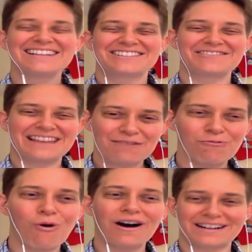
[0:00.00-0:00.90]
So they
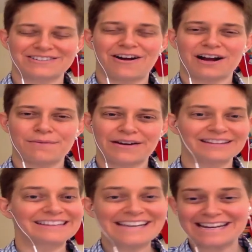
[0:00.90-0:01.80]
want to talk about
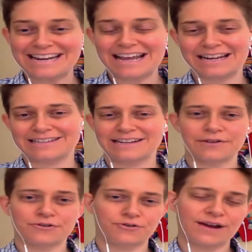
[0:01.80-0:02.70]
it. Lean In is
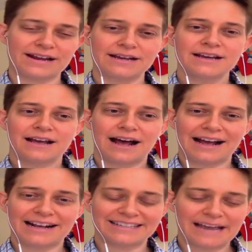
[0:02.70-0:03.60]
another great
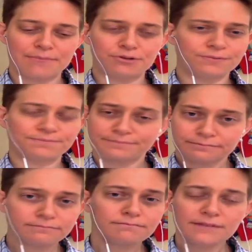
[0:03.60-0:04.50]
example.
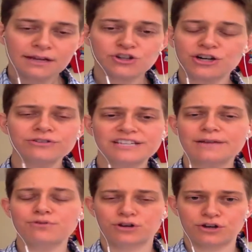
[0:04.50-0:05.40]
Sheryl
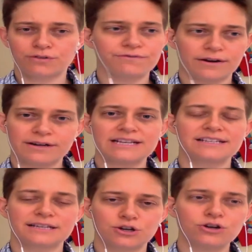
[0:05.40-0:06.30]
Sandberg very
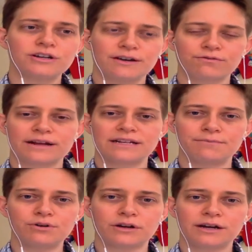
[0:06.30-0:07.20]
easily could have written a
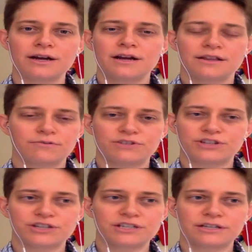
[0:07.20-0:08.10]
book that was
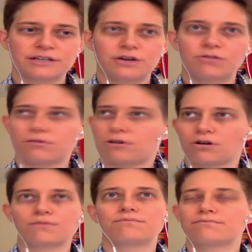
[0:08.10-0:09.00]
just, her,